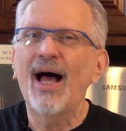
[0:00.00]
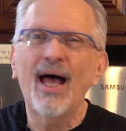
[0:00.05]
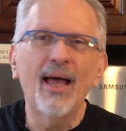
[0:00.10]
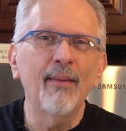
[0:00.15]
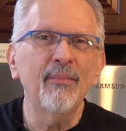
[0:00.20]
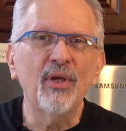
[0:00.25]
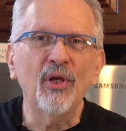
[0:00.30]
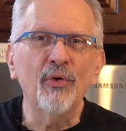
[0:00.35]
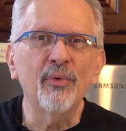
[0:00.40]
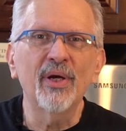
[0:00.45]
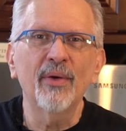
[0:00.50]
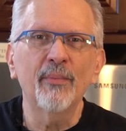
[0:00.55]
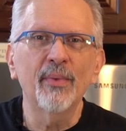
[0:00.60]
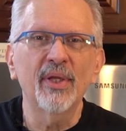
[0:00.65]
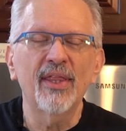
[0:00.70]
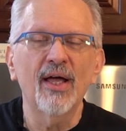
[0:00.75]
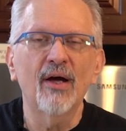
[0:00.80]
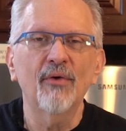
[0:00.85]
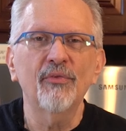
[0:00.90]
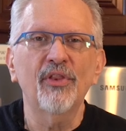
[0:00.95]
I'm doing
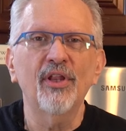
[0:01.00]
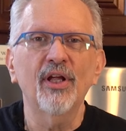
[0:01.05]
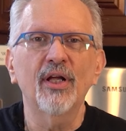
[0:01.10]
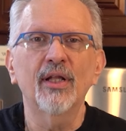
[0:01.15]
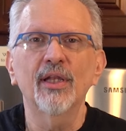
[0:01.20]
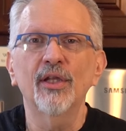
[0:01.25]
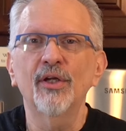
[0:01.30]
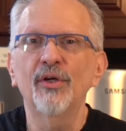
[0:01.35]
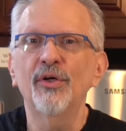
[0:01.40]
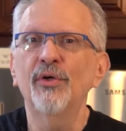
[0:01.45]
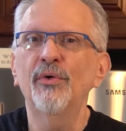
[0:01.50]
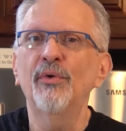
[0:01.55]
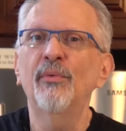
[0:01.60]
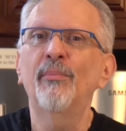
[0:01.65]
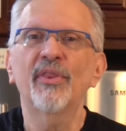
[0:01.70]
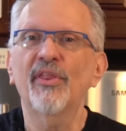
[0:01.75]
without the glue,